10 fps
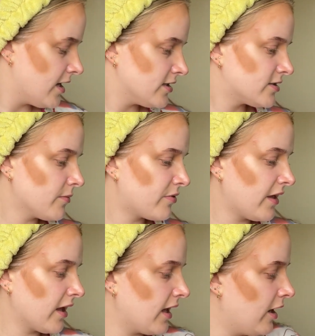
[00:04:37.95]

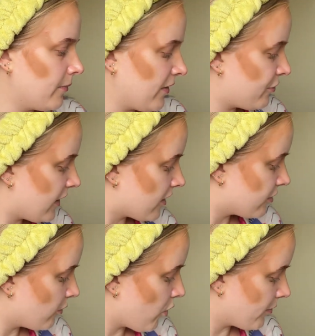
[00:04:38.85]
something a little bit thicker
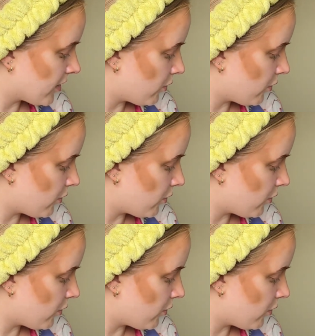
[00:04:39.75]
than what I'm going